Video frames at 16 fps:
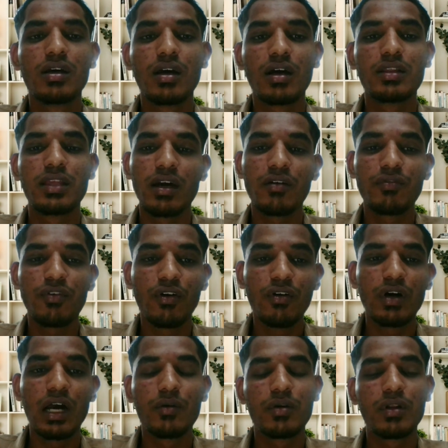therefore,
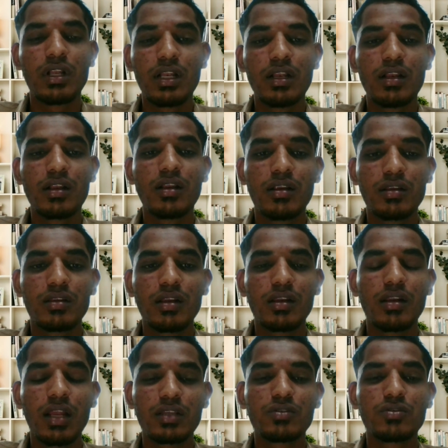I will
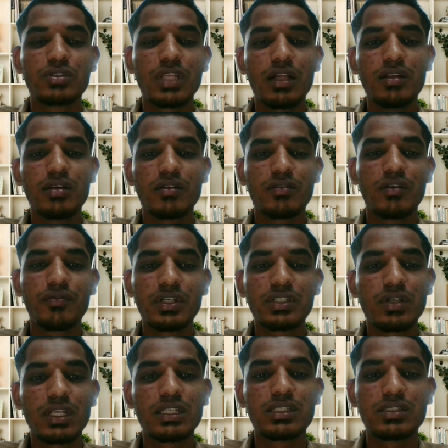like to tell. The first one
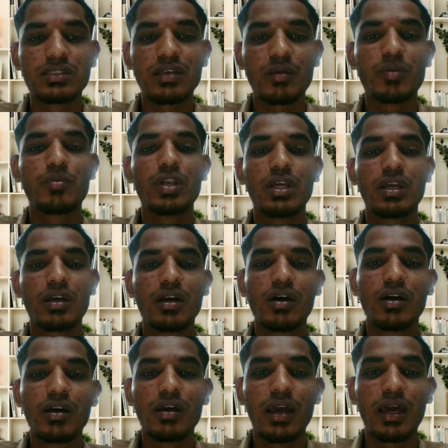is cyberbullying,
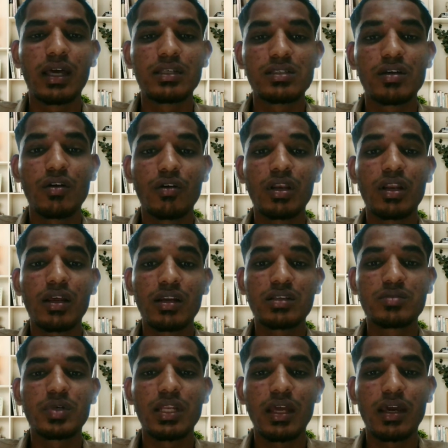as online
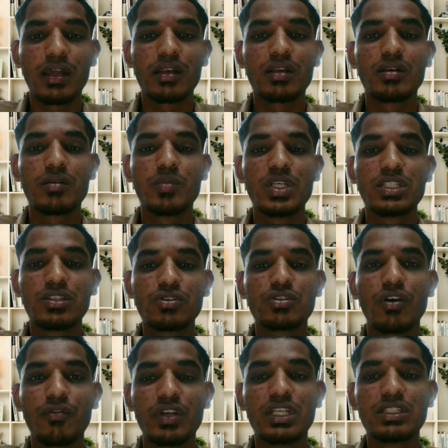harassment and misuse
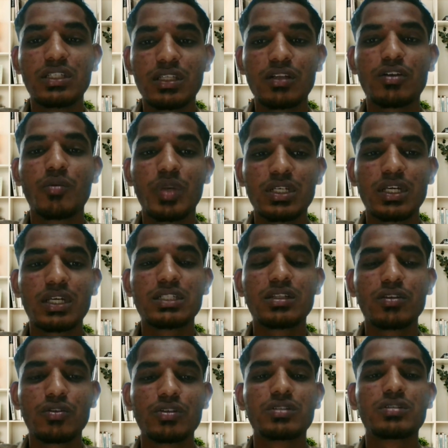of digital communication
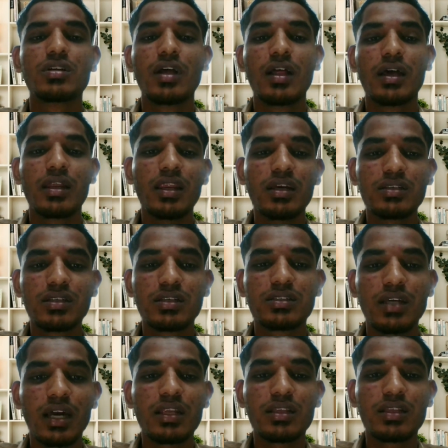tools. Next is
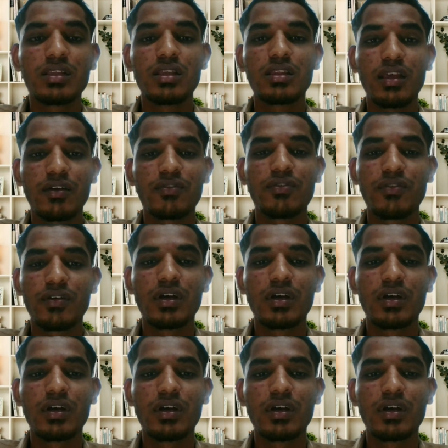identity theft,